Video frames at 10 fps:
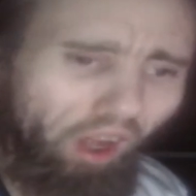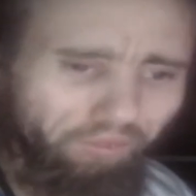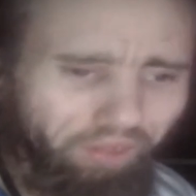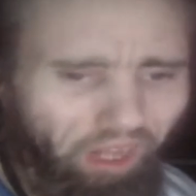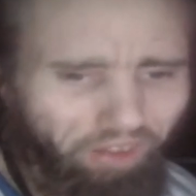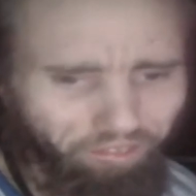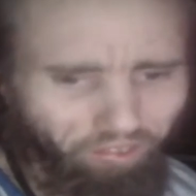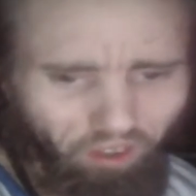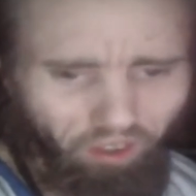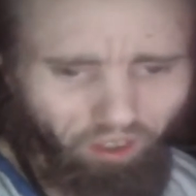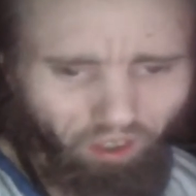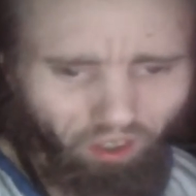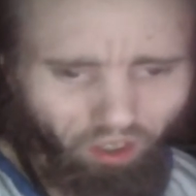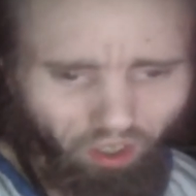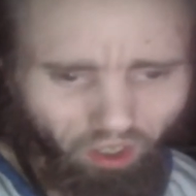of that shit,
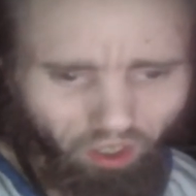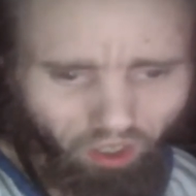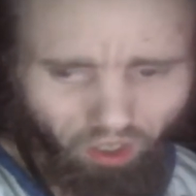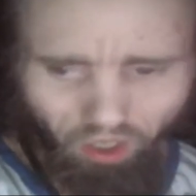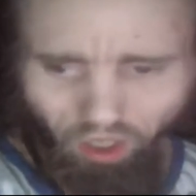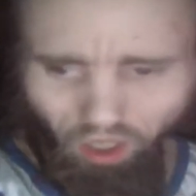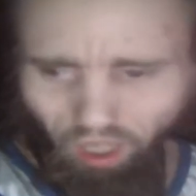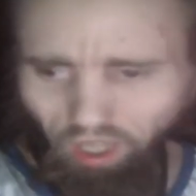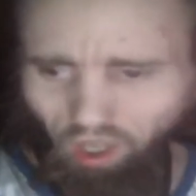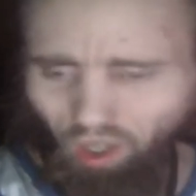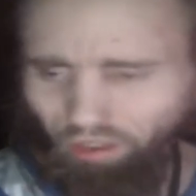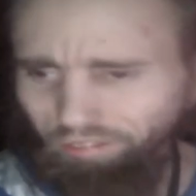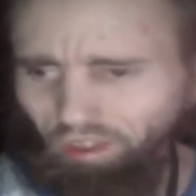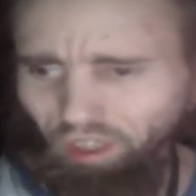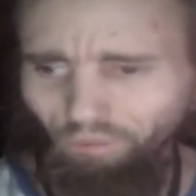and all the
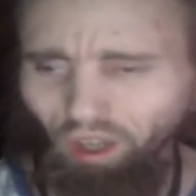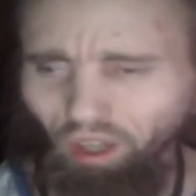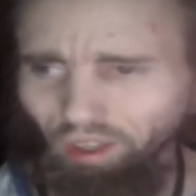shit that went on